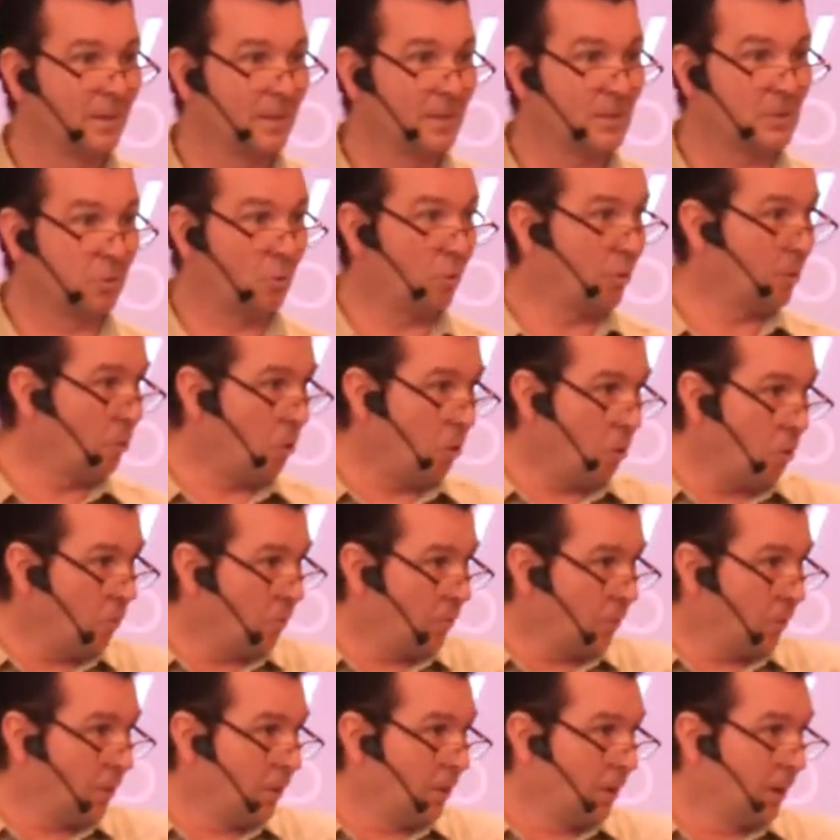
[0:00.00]
He's Lord
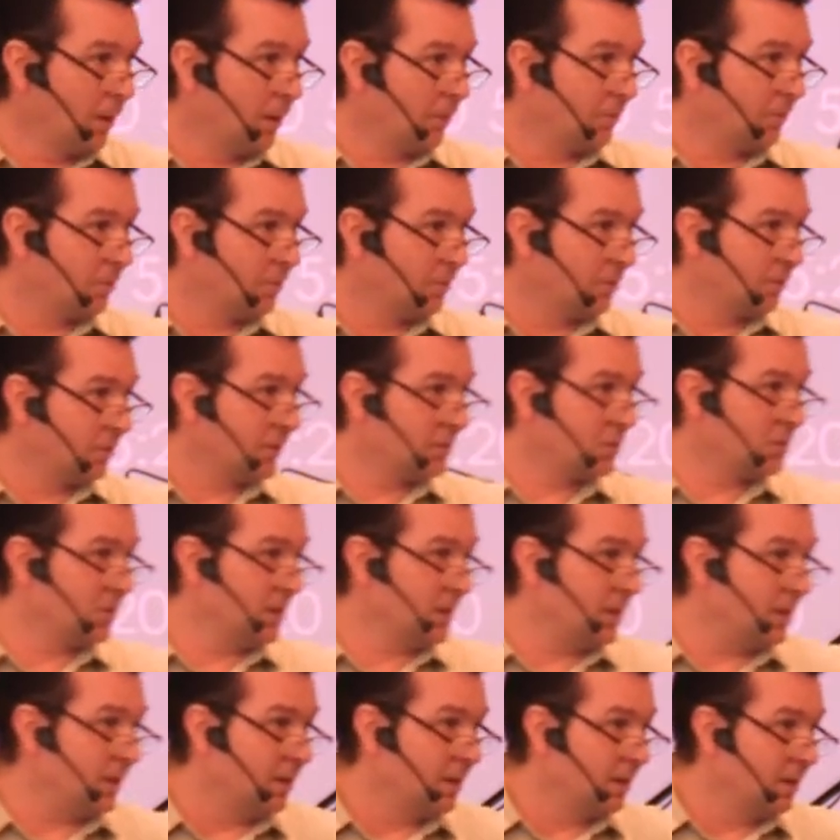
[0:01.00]
over the
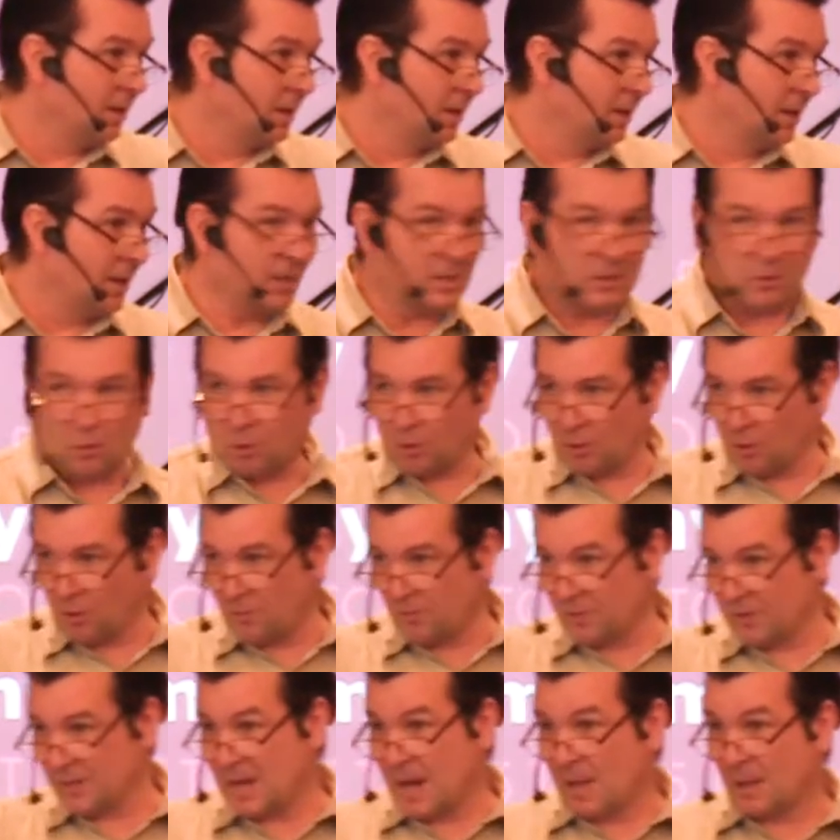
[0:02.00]
sea. He's Lord
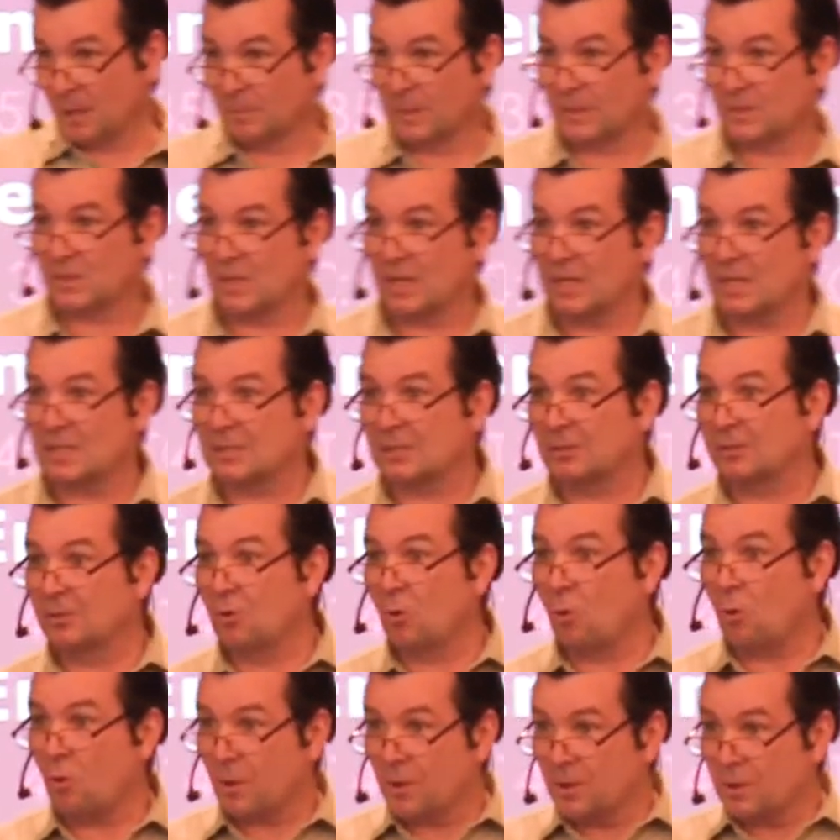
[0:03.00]
over the elements. He's
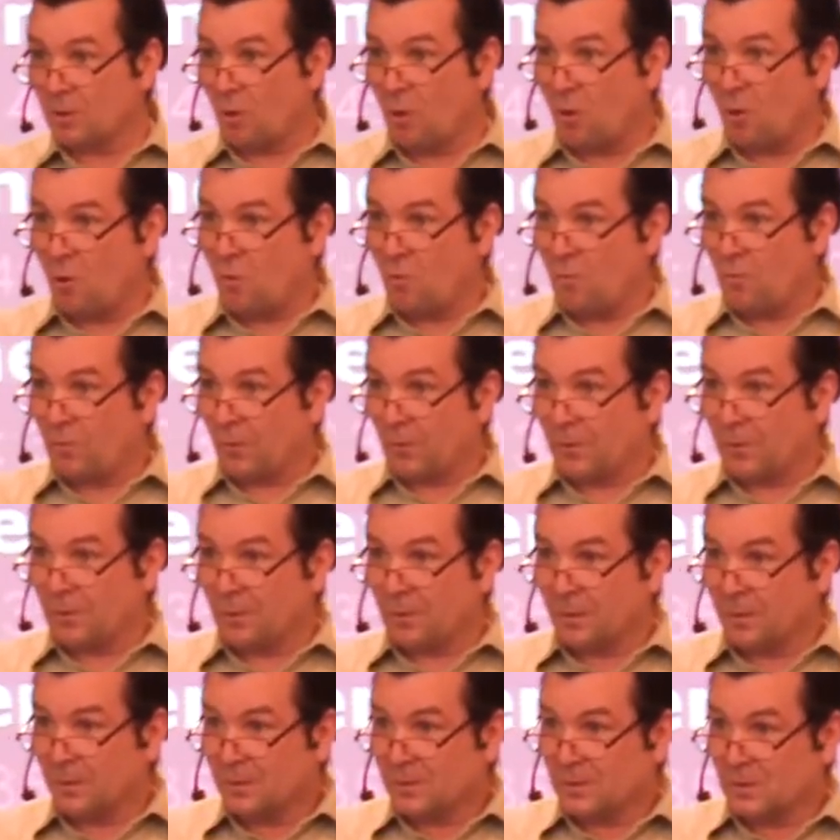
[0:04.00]
Lord
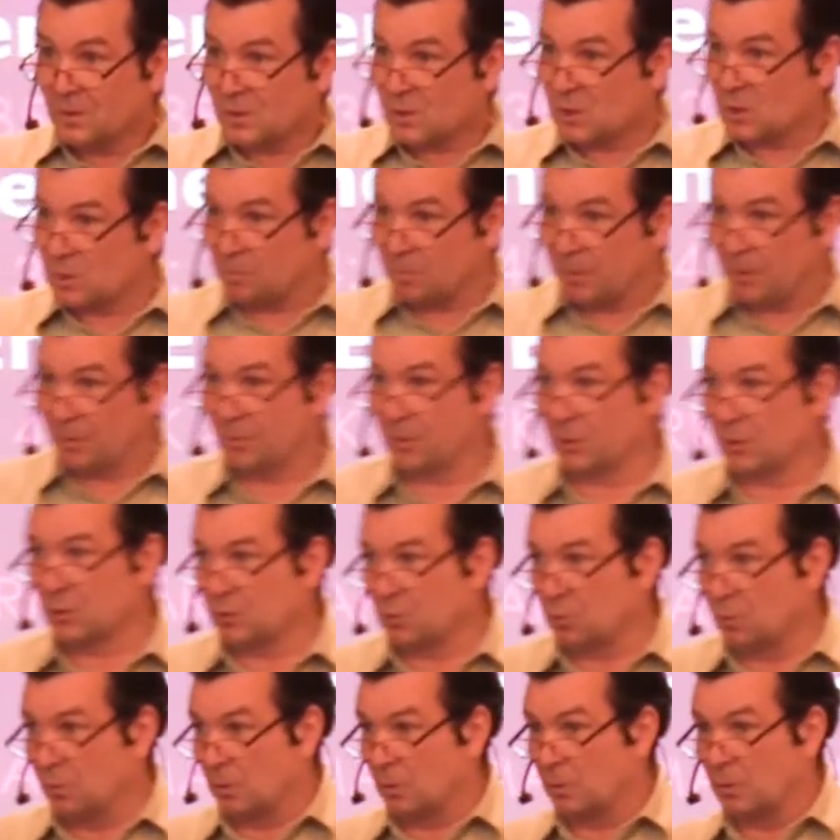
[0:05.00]
over the
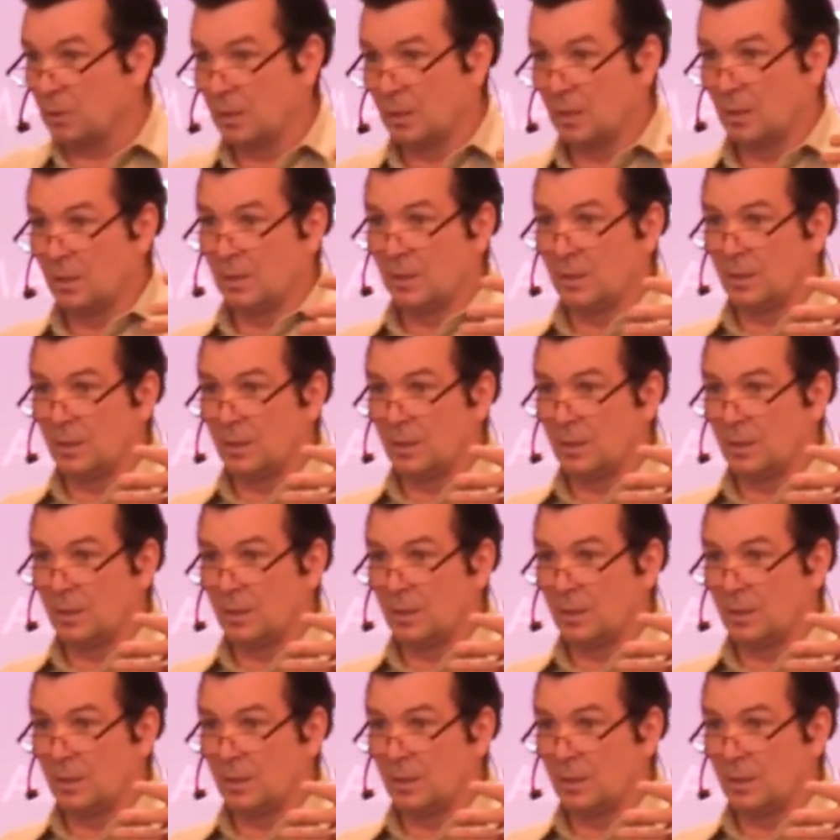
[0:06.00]
spiritual